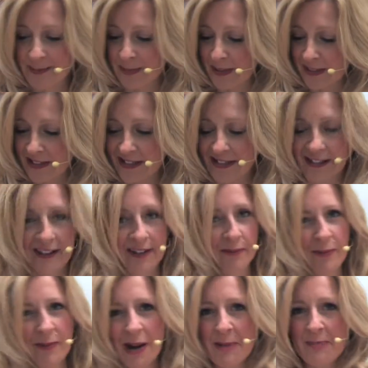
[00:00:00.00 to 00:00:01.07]
but,
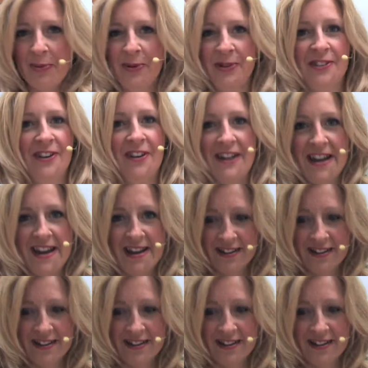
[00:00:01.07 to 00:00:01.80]
why put dye in?